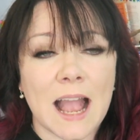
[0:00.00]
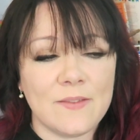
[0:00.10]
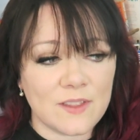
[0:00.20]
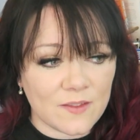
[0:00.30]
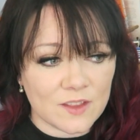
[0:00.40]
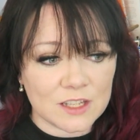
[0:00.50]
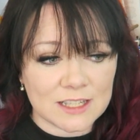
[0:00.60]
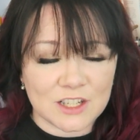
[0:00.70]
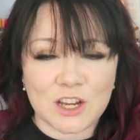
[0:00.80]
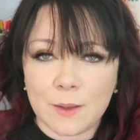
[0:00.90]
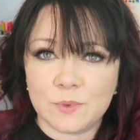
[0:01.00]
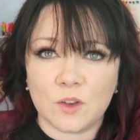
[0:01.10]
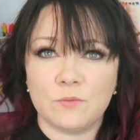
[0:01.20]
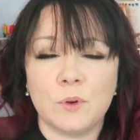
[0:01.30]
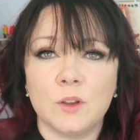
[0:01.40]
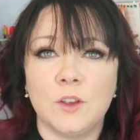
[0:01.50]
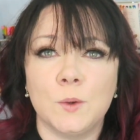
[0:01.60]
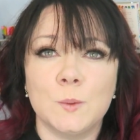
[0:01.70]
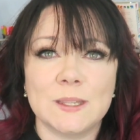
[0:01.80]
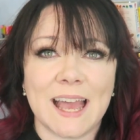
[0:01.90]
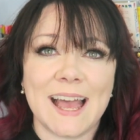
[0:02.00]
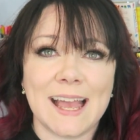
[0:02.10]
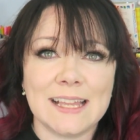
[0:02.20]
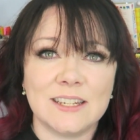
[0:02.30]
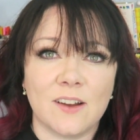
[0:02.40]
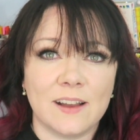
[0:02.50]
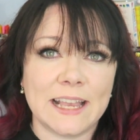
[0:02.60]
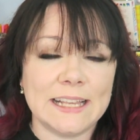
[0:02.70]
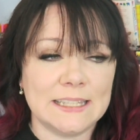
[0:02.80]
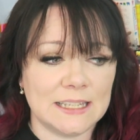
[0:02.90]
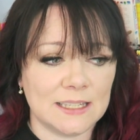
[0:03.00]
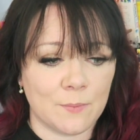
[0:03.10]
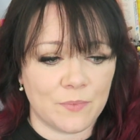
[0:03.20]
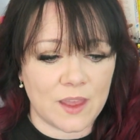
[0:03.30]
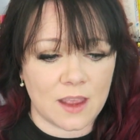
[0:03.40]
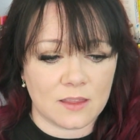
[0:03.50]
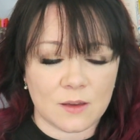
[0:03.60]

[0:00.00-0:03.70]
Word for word: And then the shapes of molecules and ions is something,